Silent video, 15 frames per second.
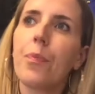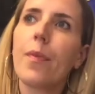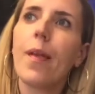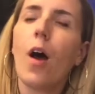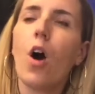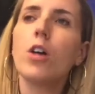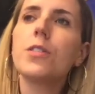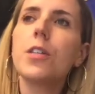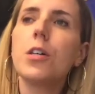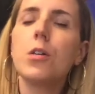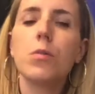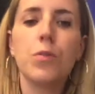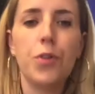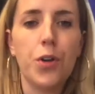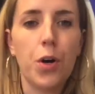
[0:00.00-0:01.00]
Also
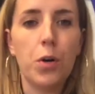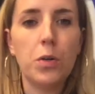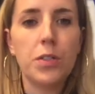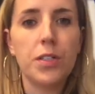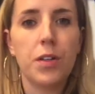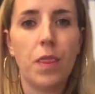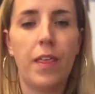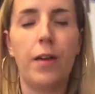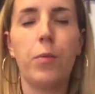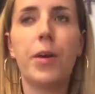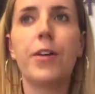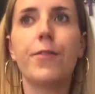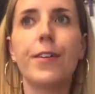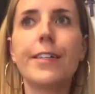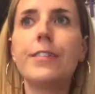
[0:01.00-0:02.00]
note that we are
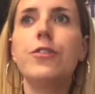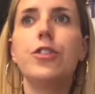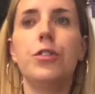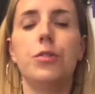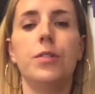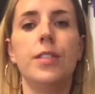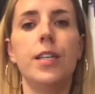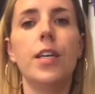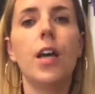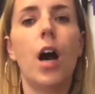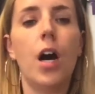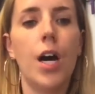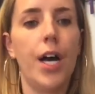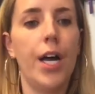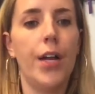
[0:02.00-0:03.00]
very choosy
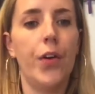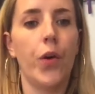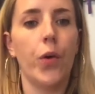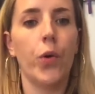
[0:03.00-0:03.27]
on